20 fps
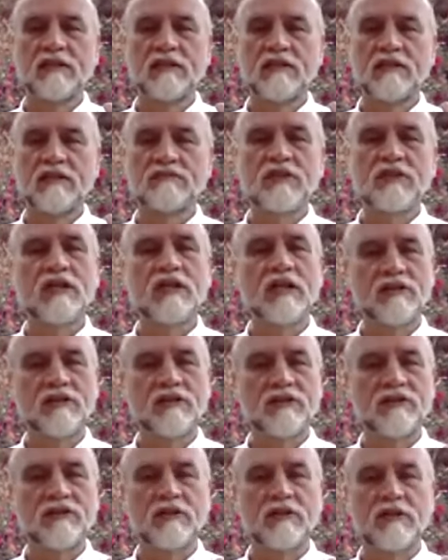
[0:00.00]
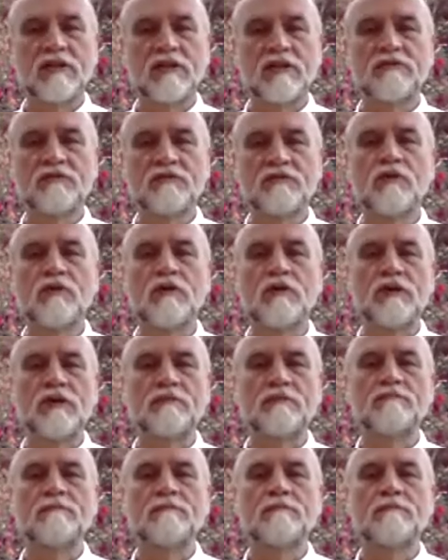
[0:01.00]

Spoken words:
of color, of form.